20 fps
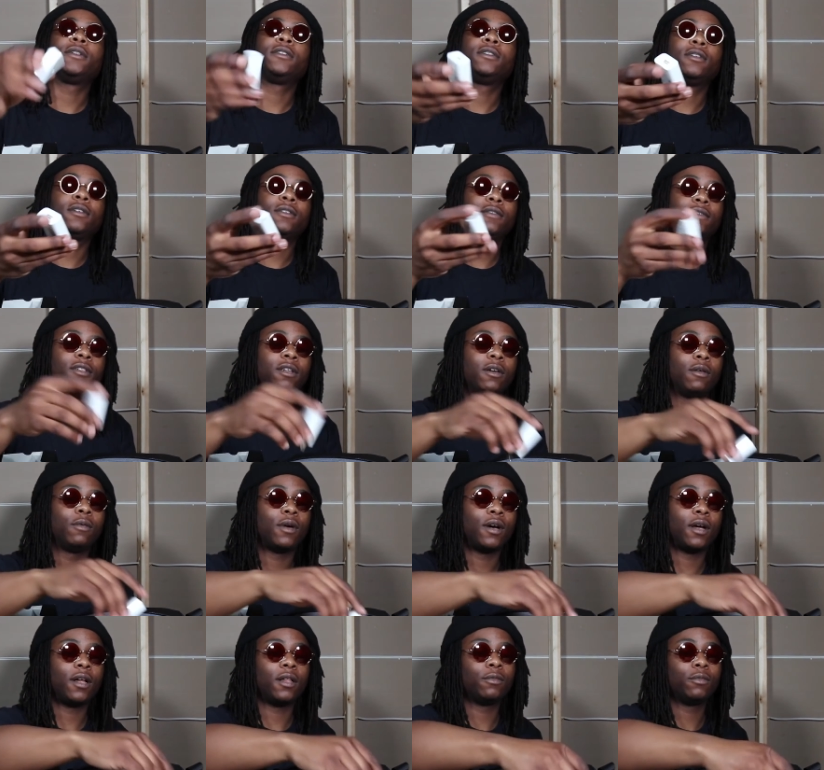you know, for your
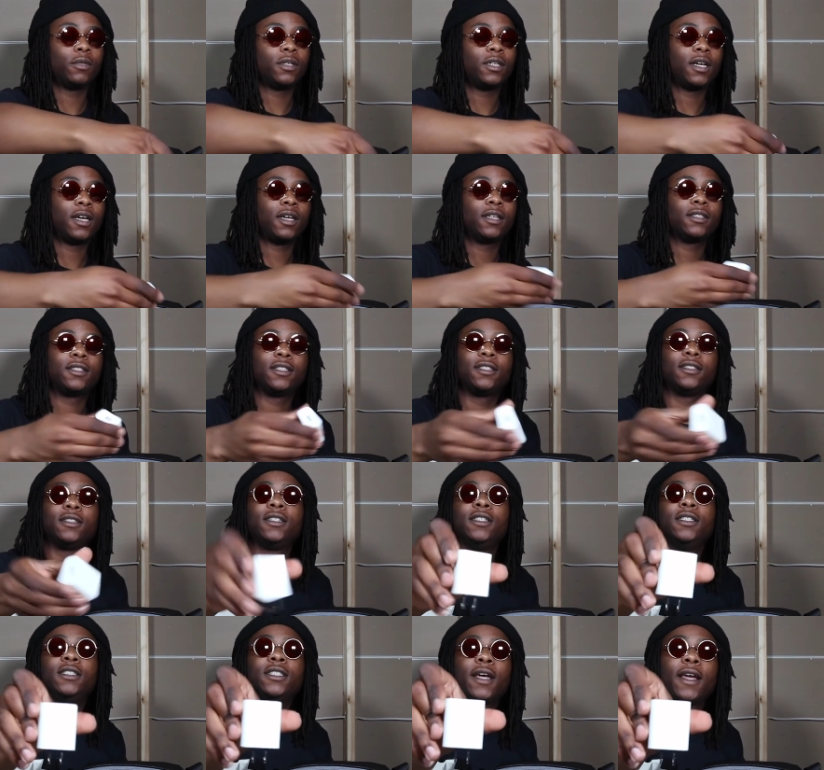wall and whatnot. It says
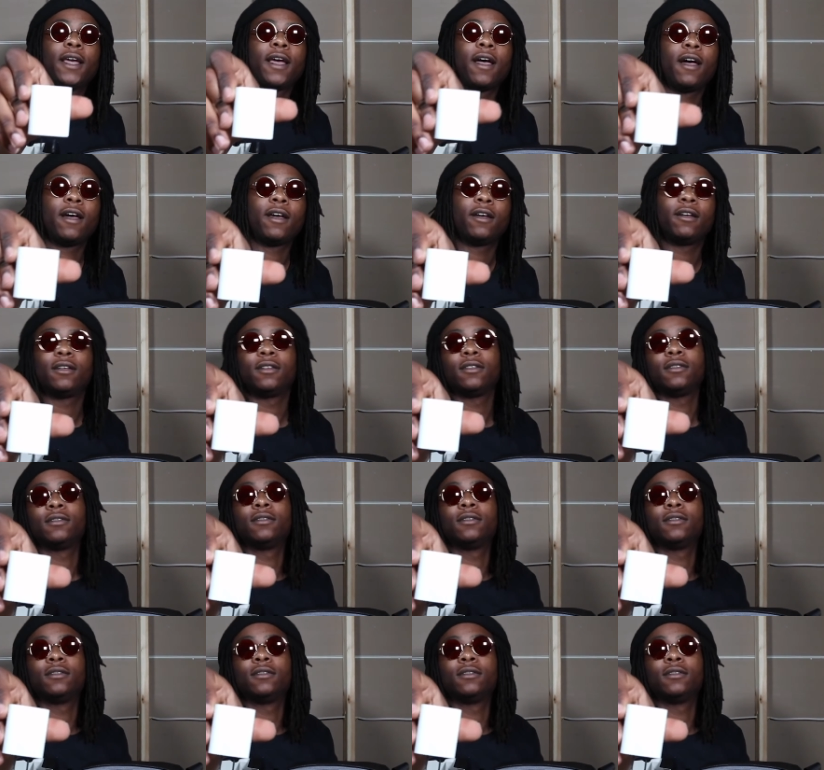DJI on